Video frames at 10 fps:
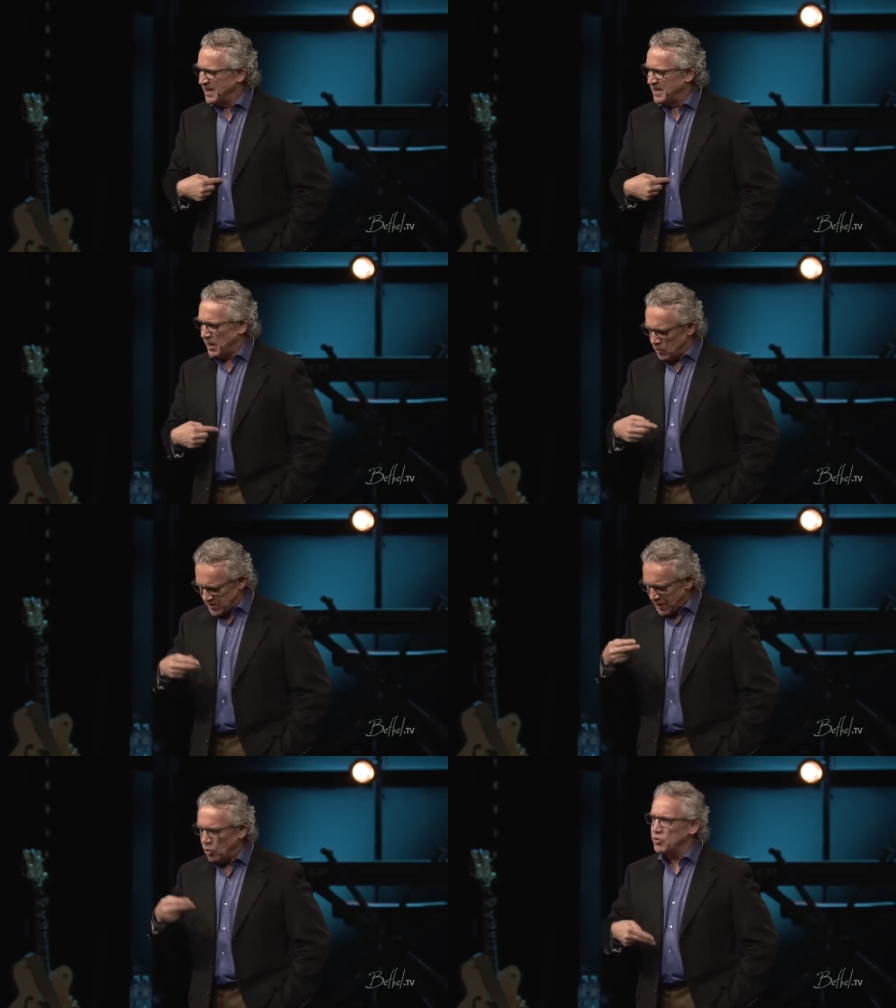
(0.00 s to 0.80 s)
In other words,
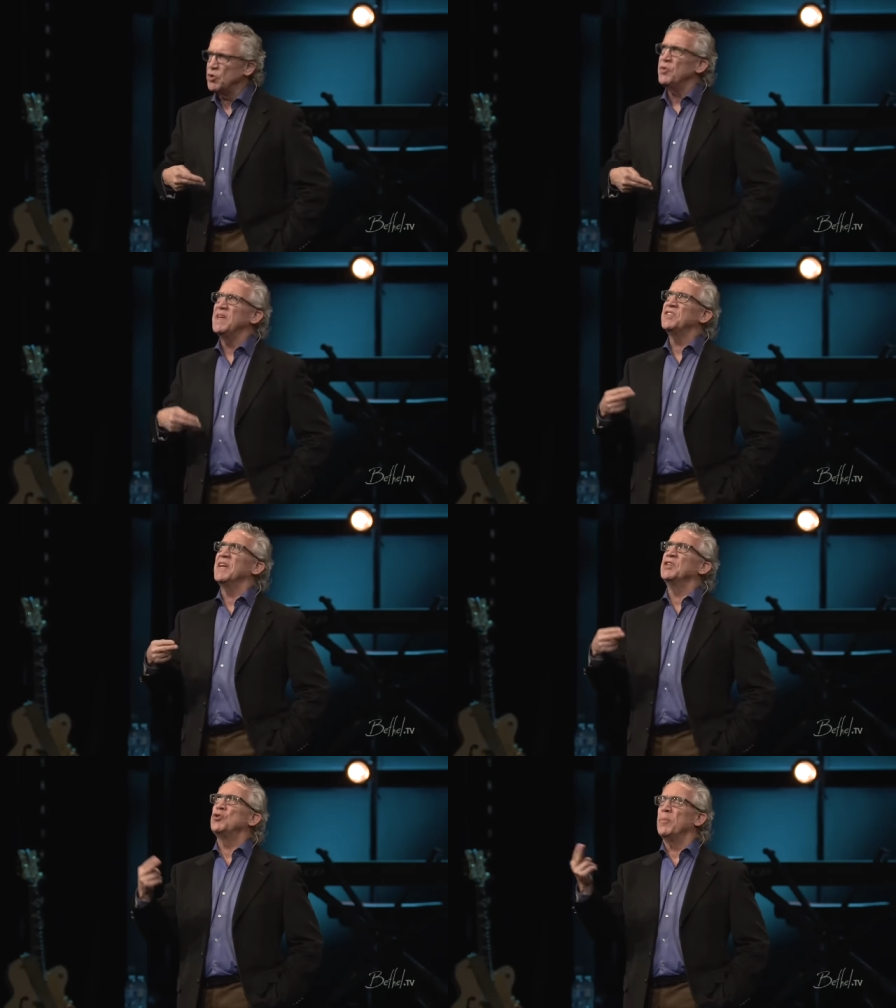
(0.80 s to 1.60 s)
I don't do these
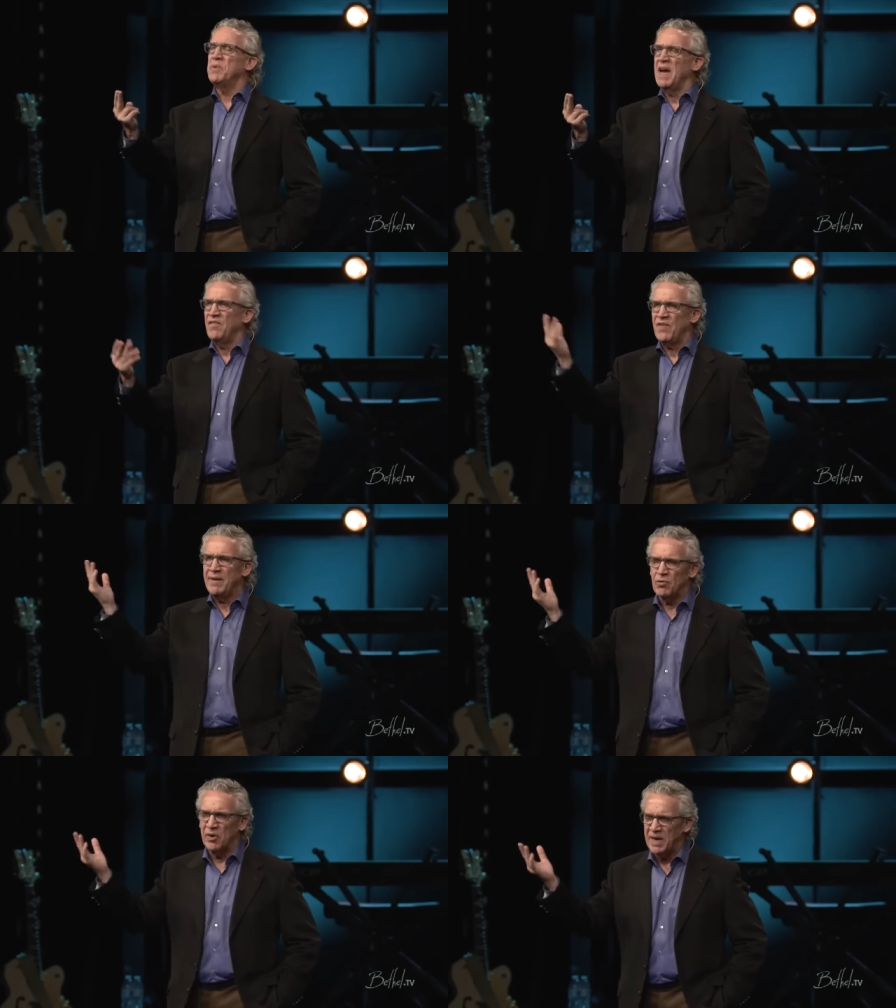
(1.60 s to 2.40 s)
things to obtain
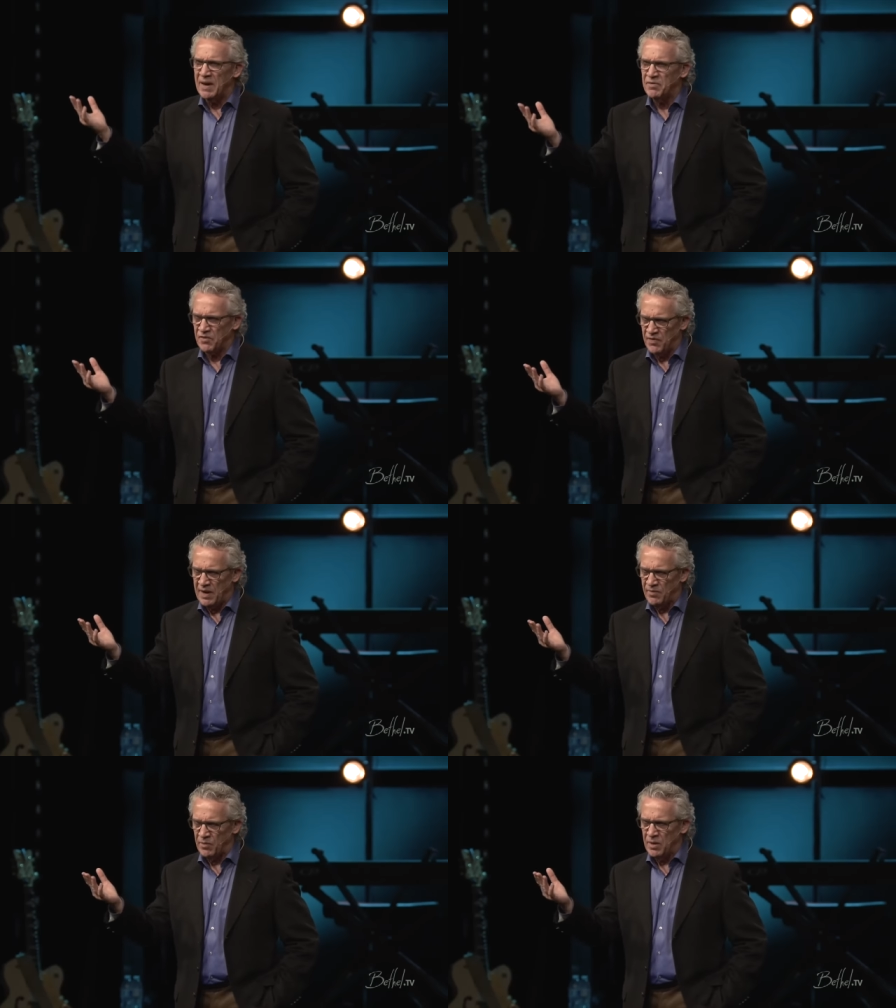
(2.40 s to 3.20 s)
favor. I already have the
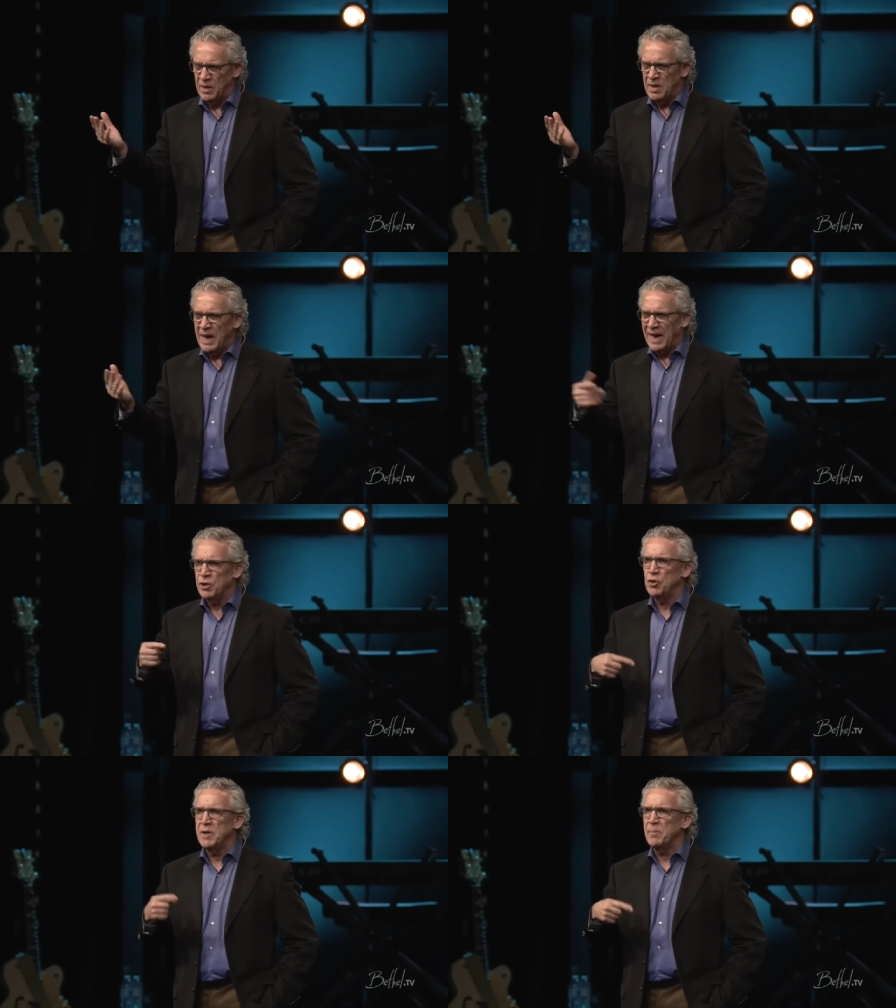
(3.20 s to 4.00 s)
favor. I
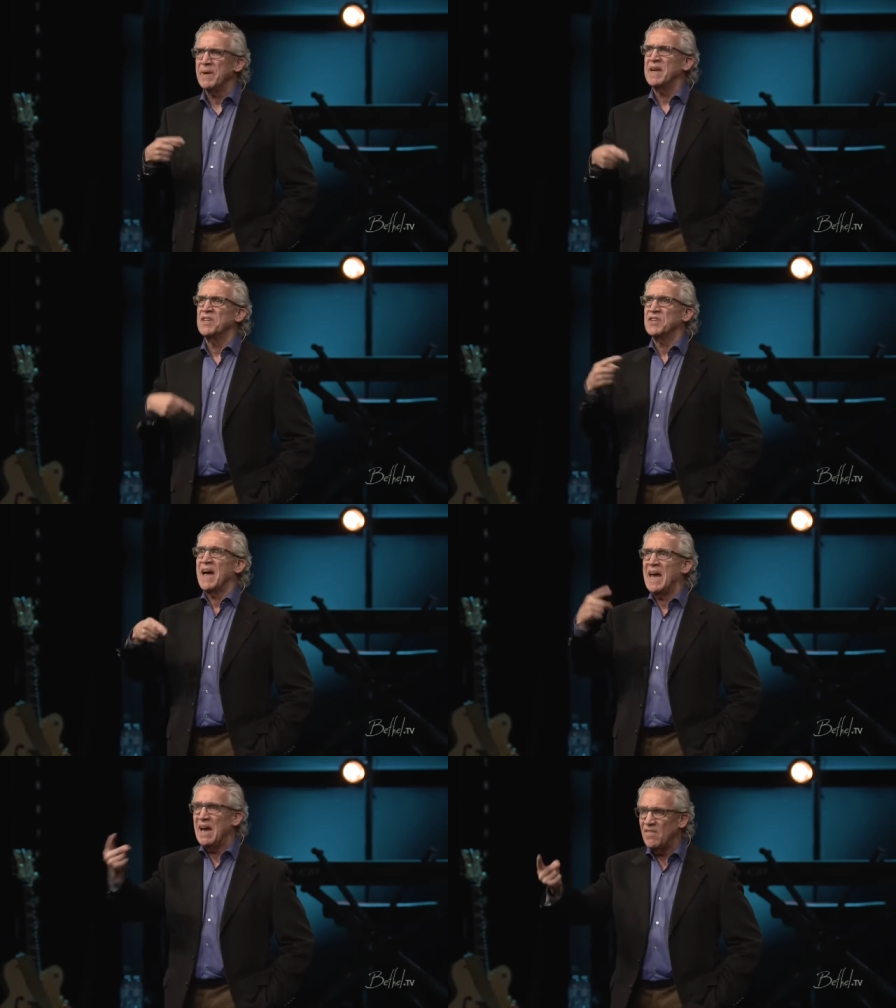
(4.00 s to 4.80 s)
do them because I
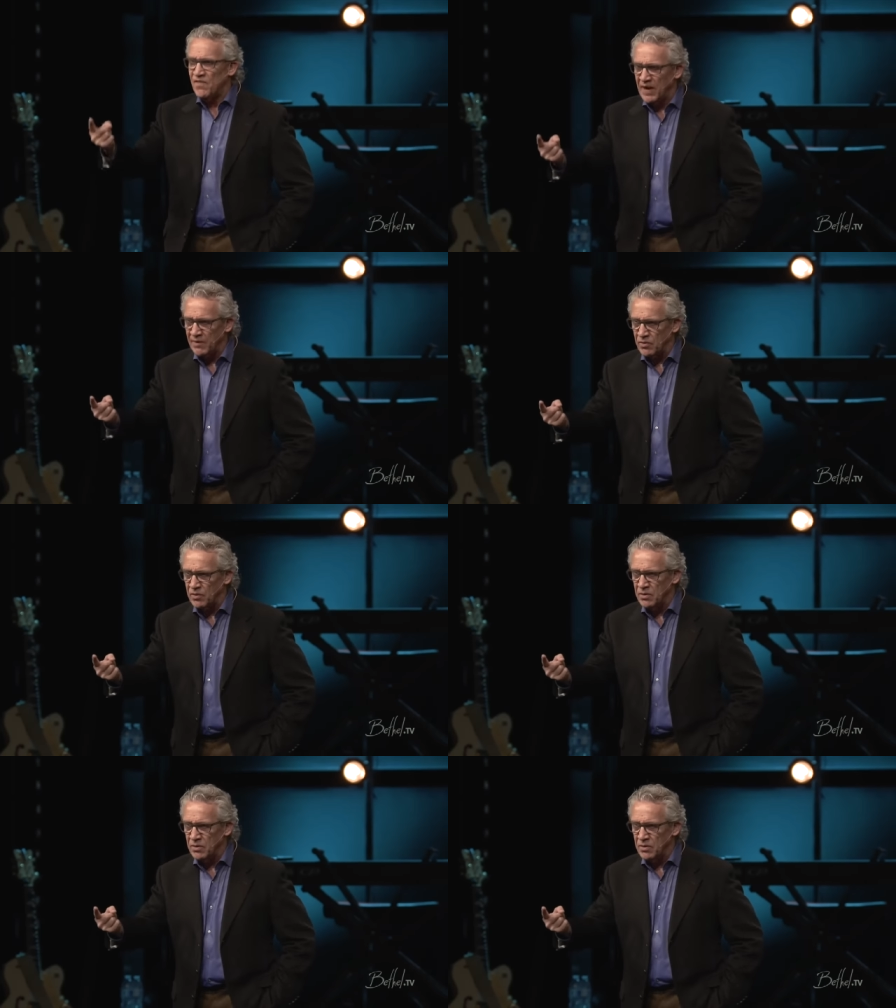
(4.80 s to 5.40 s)
have favor.